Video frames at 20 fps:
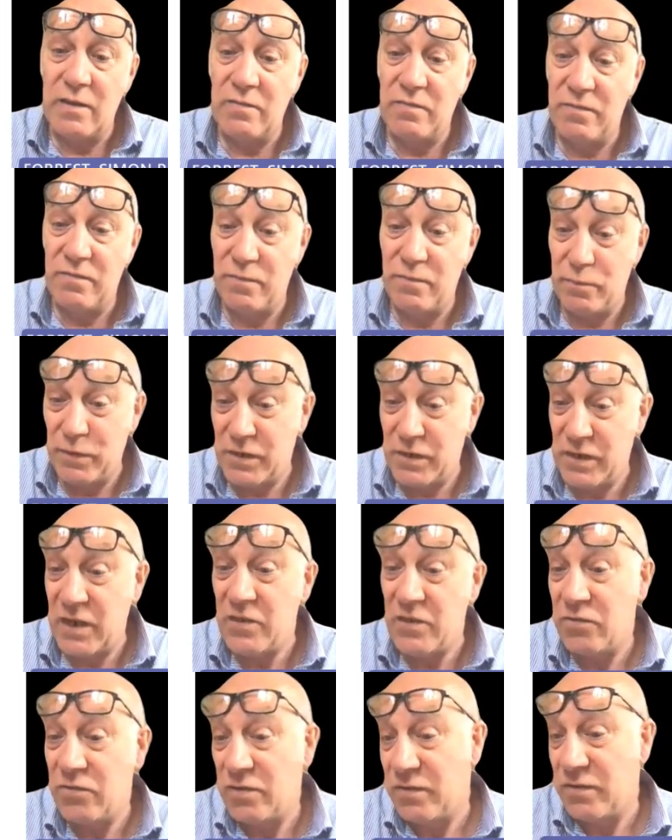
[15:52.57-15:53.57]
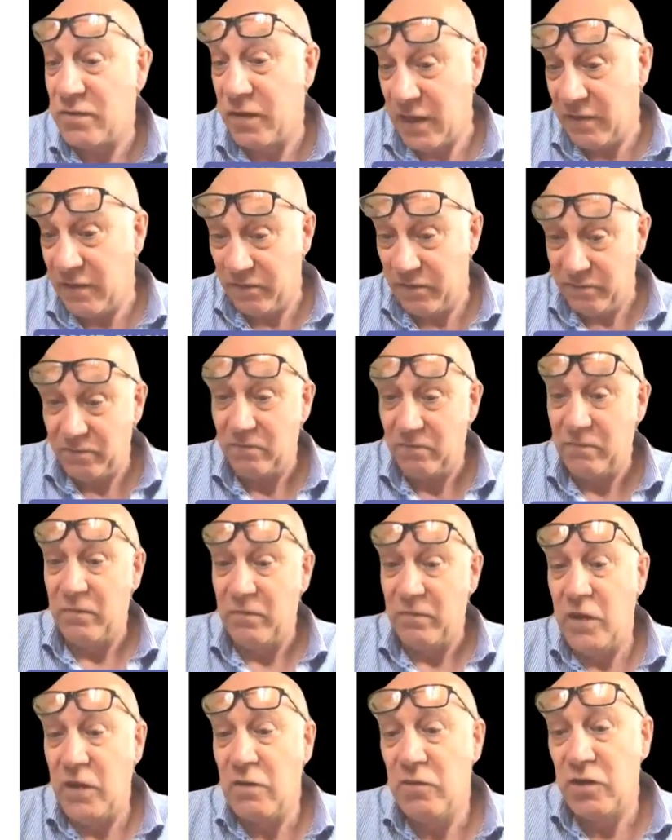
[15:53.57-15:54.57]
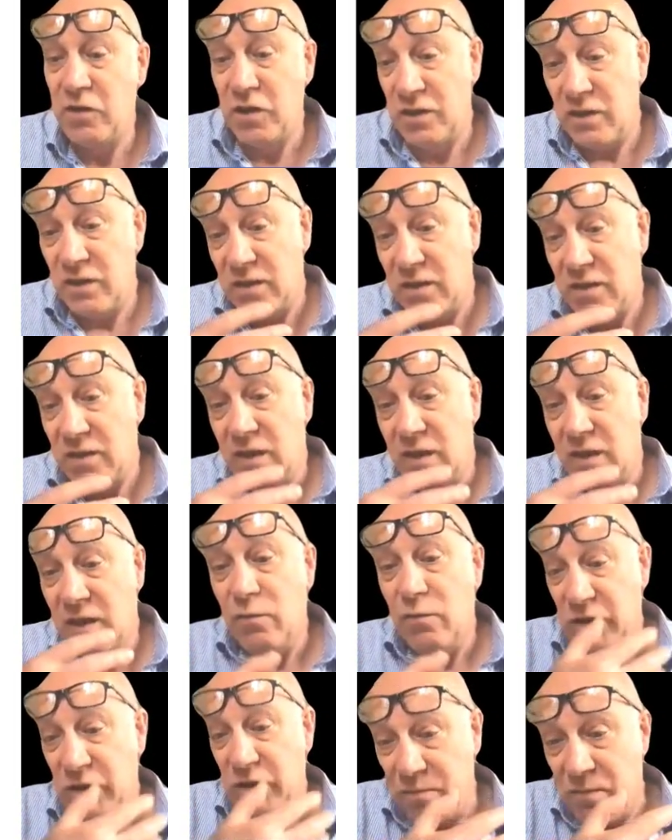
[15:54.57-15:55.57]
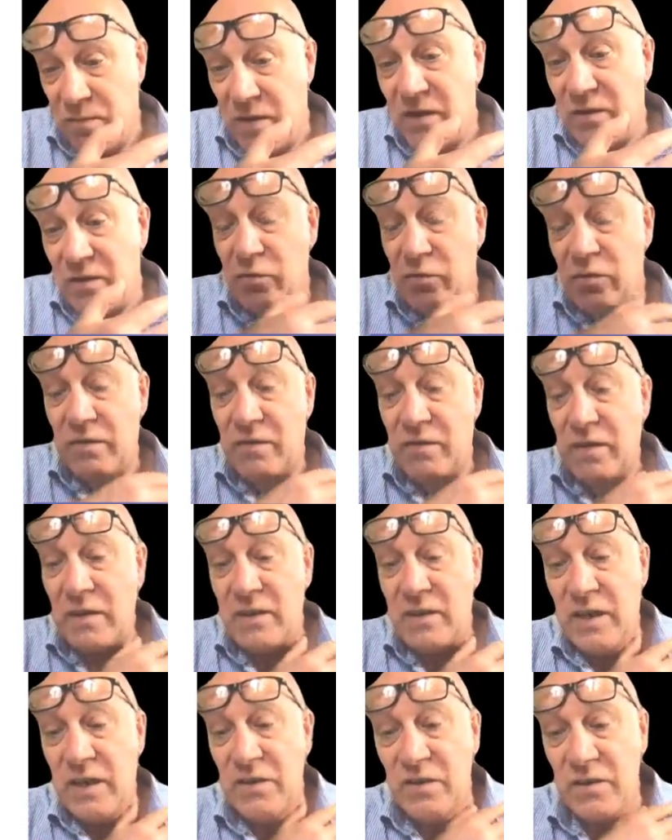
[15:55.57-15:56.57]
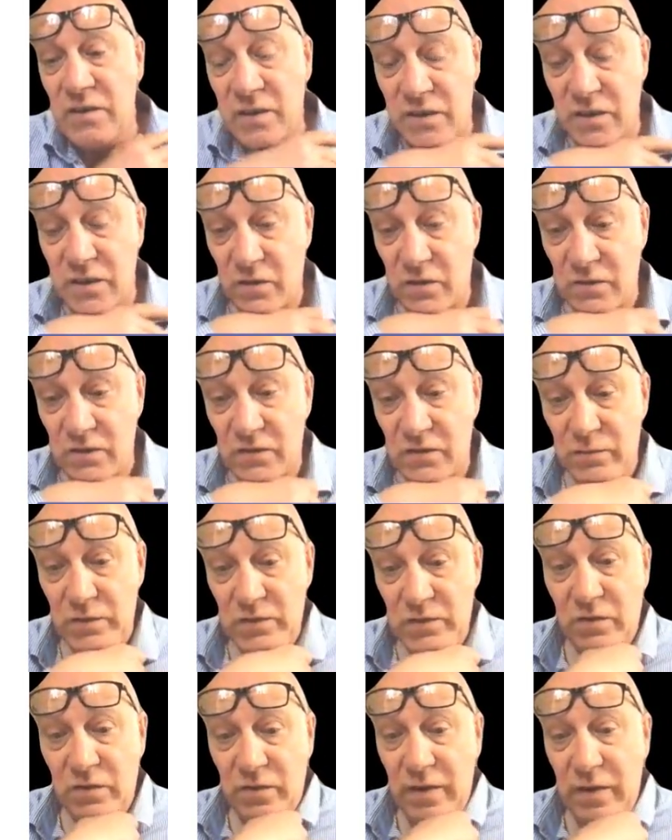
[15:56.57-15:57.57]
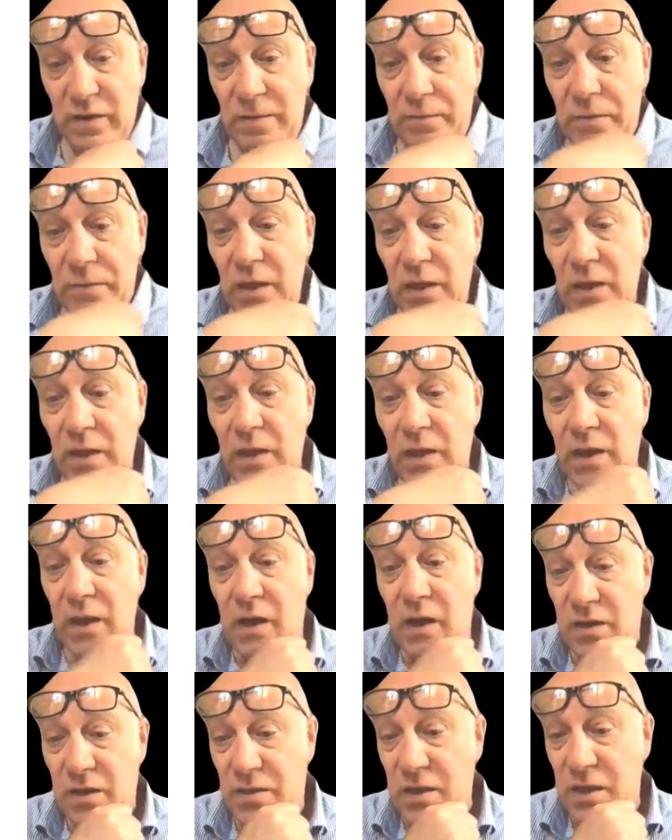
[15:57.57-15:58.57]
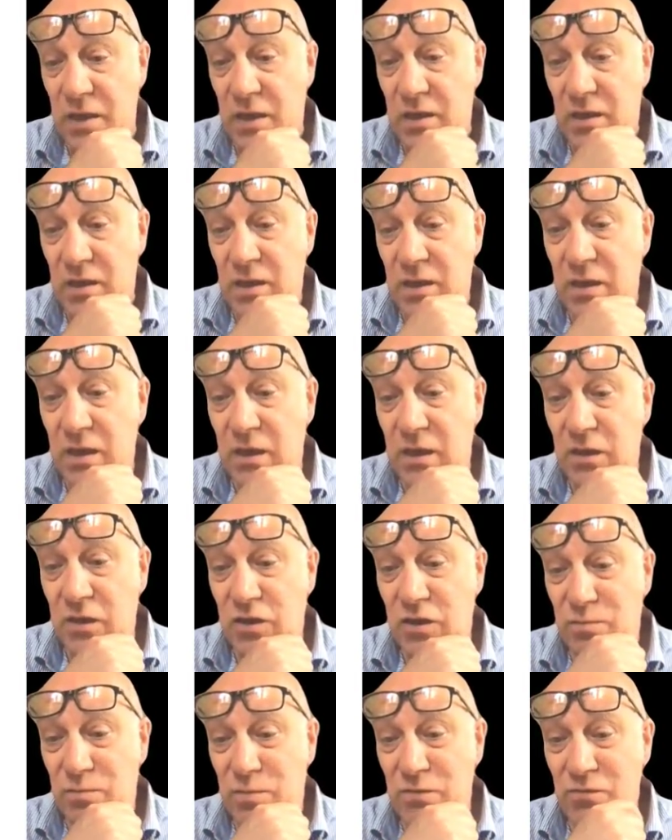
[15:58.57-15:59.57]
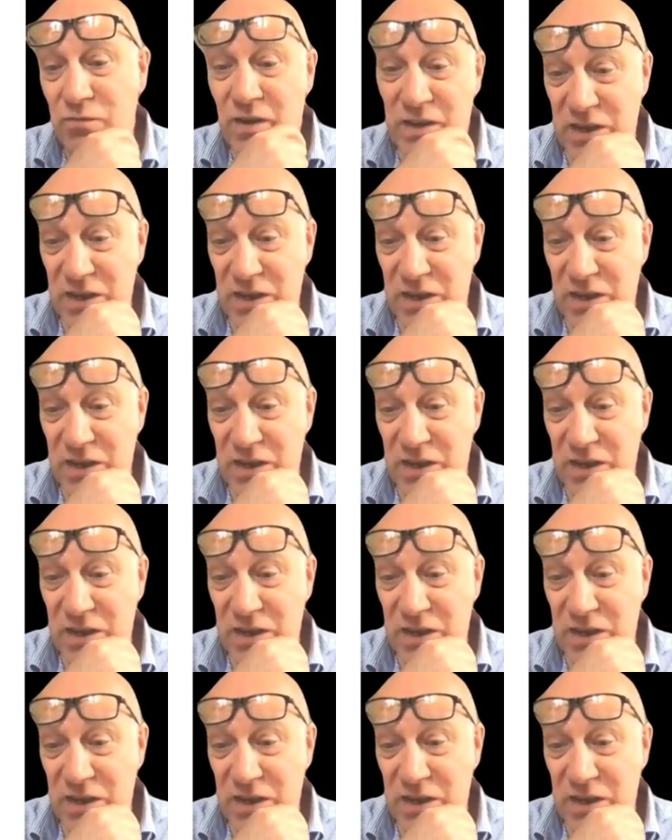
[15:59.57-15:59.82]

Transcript: and potentials for their futures, which are much more advantageous as a consequence of it. And I think you should be